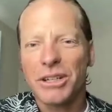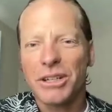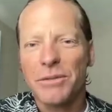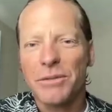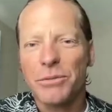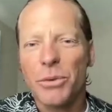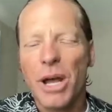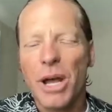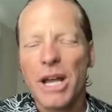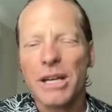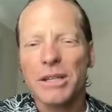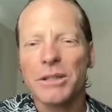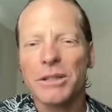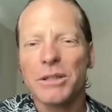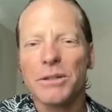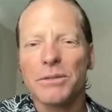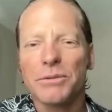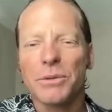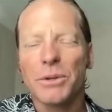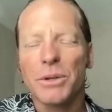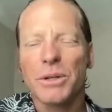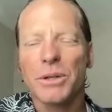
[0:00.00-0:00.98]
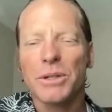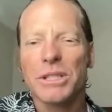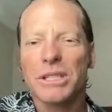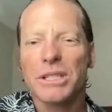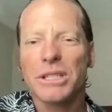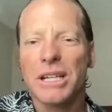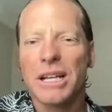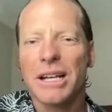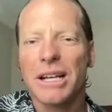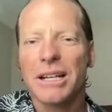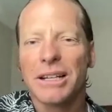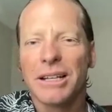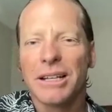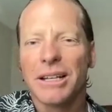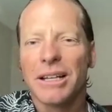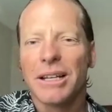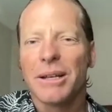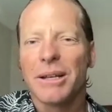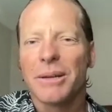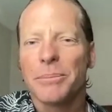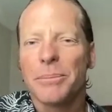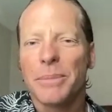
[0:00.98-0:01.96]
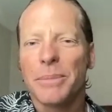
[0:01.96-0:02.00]
of writing your first uh,
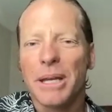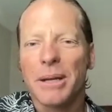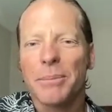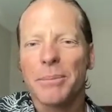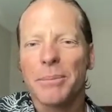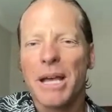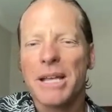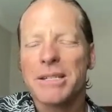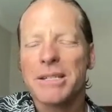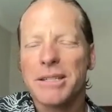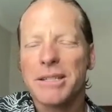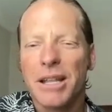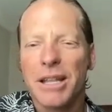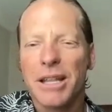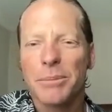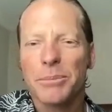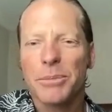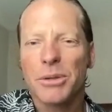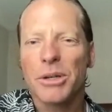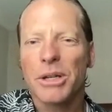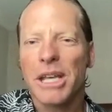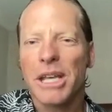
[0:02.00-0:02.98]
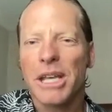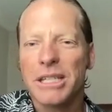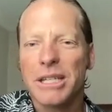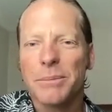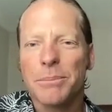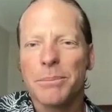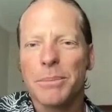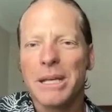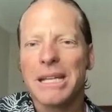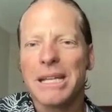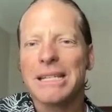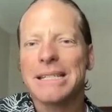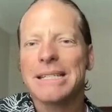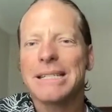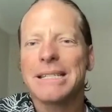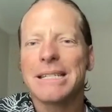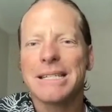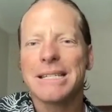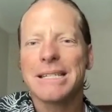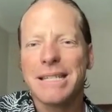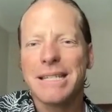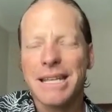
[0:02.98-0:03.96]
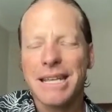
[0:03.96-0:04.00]
big best-selling book eat to beat
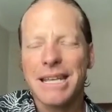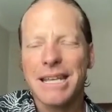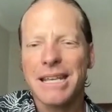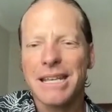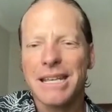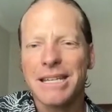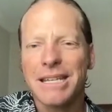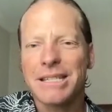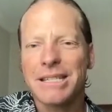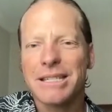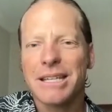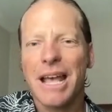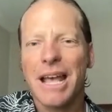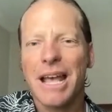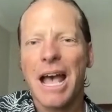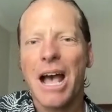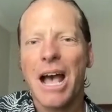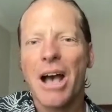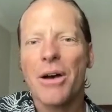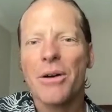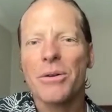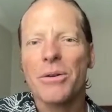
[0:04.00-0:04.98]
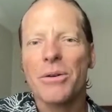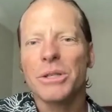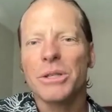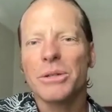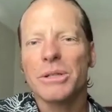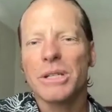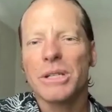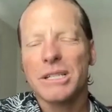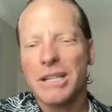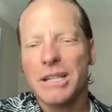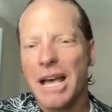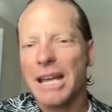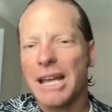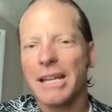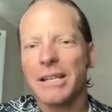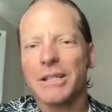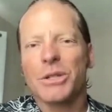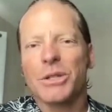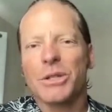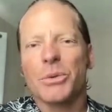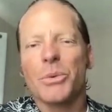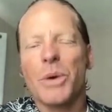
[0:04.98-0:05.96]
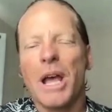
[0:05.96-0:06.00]
disease to how you decided
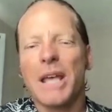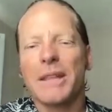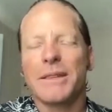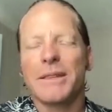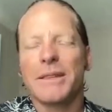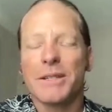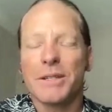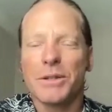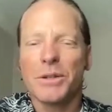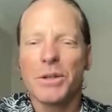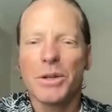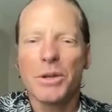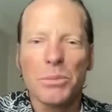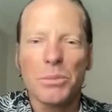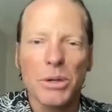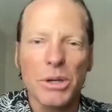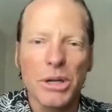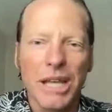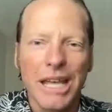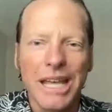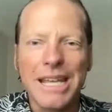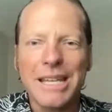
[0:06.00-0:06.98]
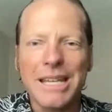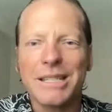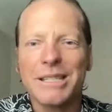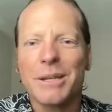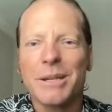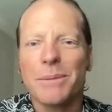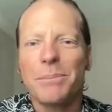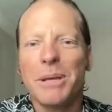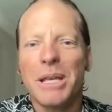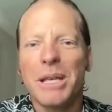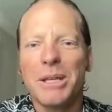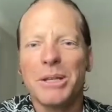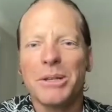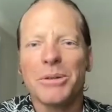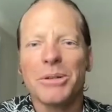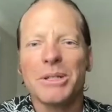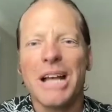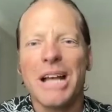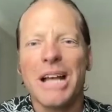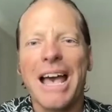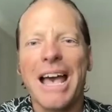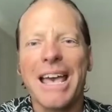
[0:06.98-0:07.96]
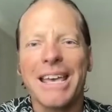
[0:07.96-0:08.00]
to write this new book eat to beat your
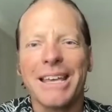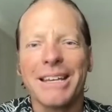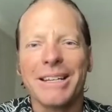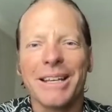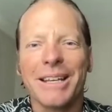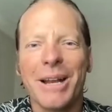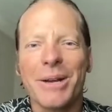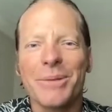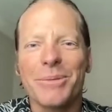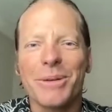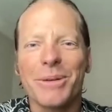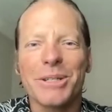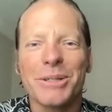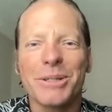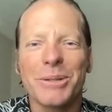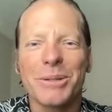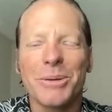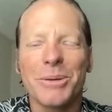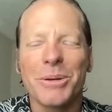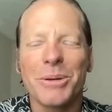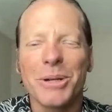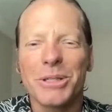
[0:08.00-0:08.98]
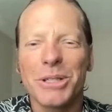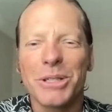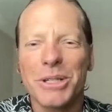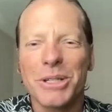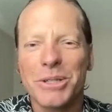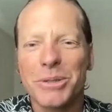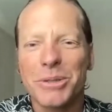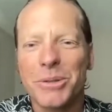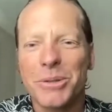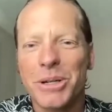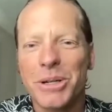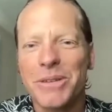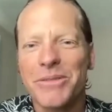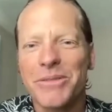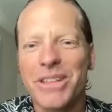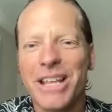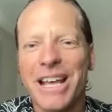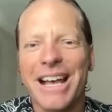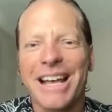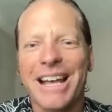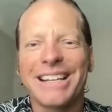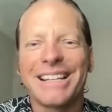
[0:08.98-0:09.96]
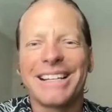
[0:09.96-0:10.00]
diet and kind of what's the origin story of
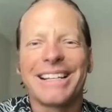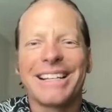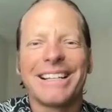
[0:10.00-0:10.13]
that